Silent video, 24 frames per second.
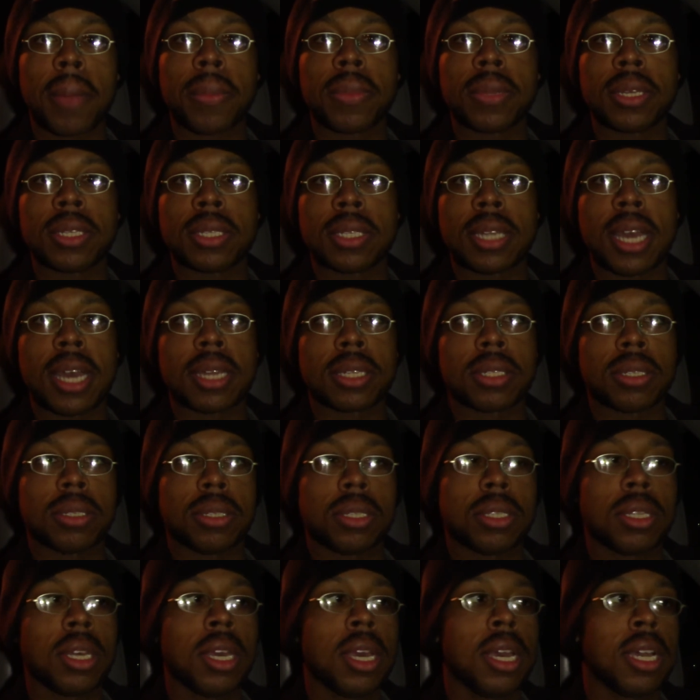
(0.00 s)
these
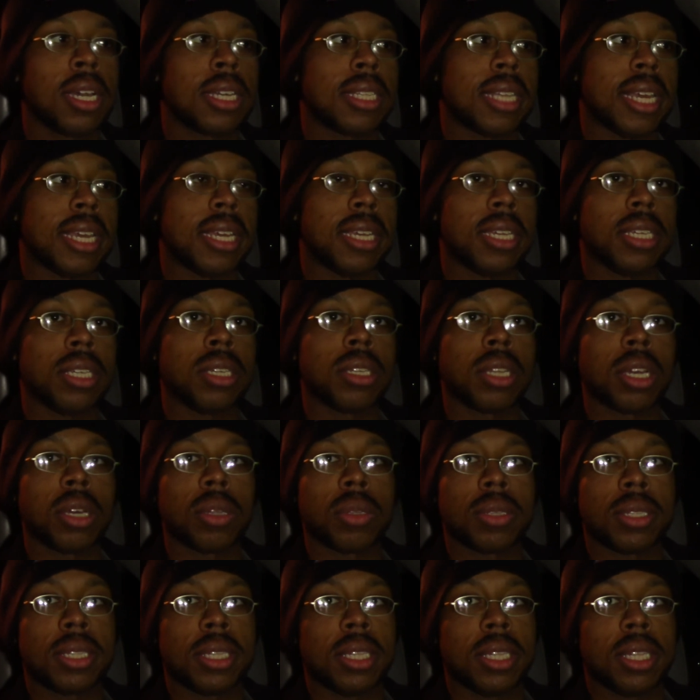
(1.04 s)
Nazis because they, you
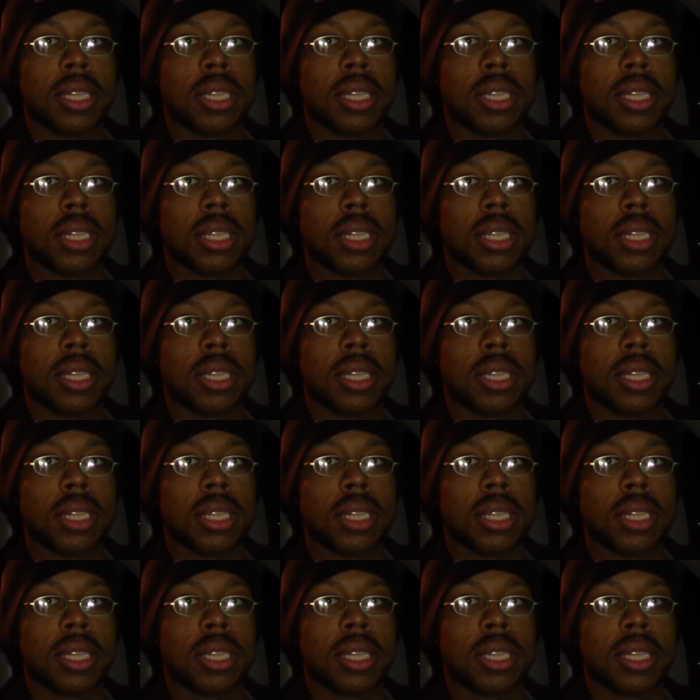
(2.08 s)
know,